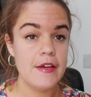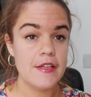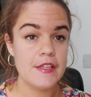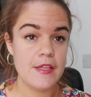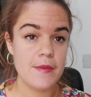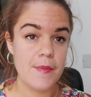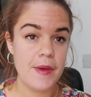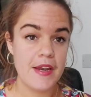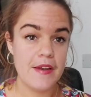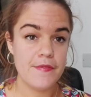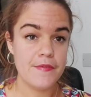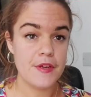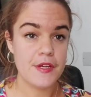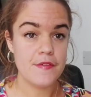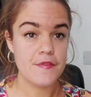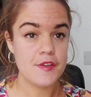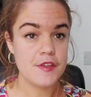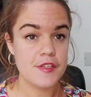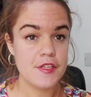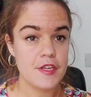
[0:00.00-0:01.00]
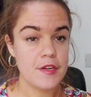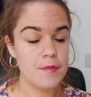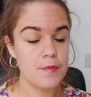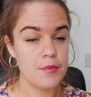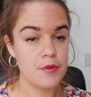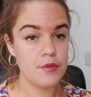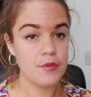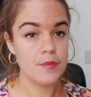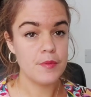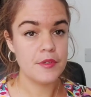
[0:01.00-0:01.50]
The benefit of using a
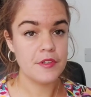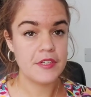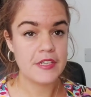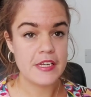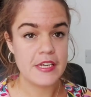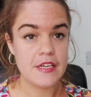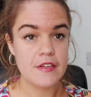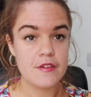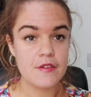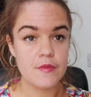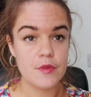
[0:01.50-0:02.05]
ballpoint needle,